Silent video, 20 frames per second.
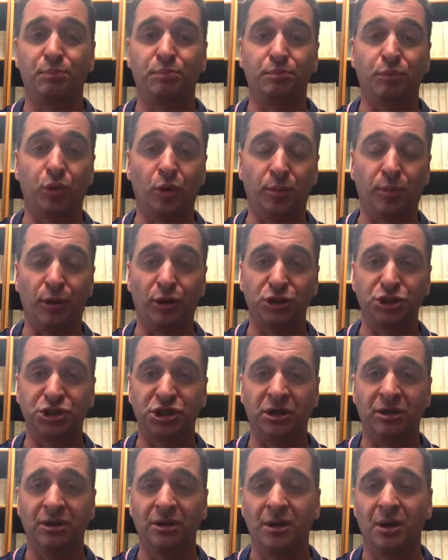poor
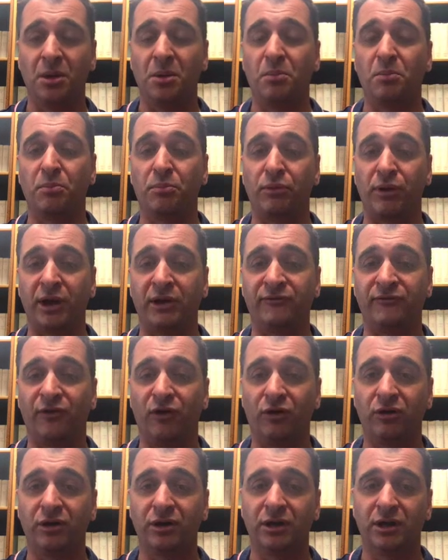posture, brain
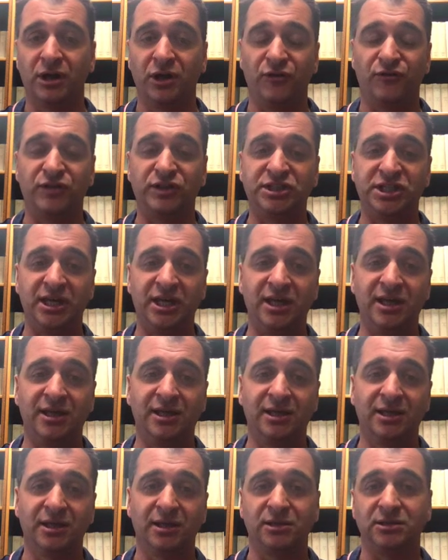fog,
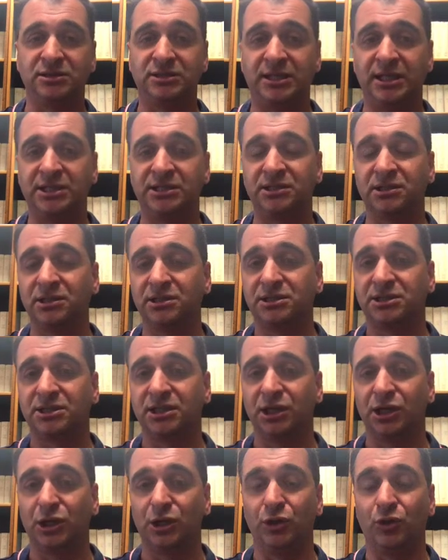fatigue, dizziness,
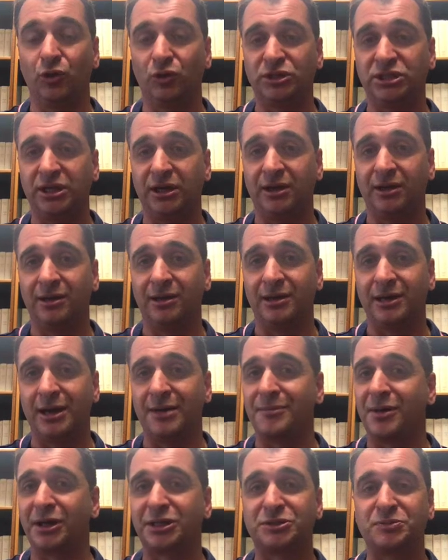nausea,
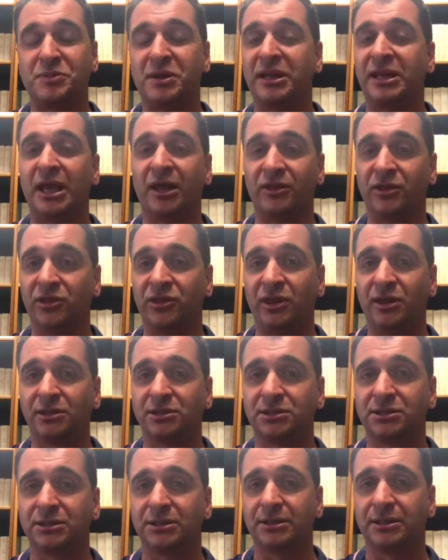amongst many other
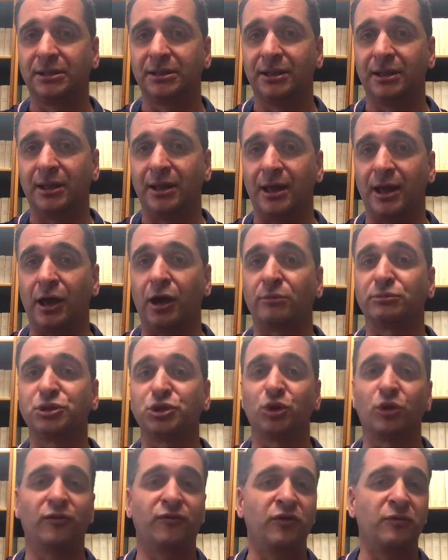things. And I'm
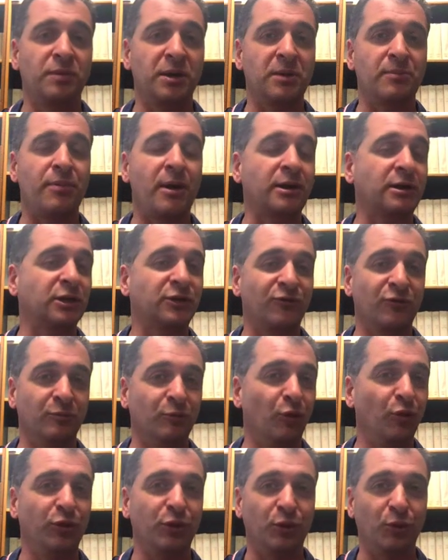sure if you've been in practice for
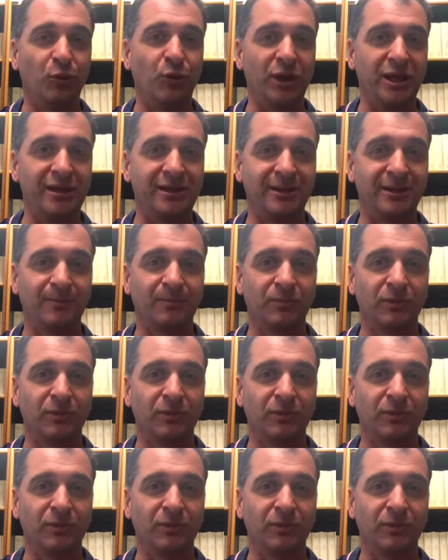more than a week,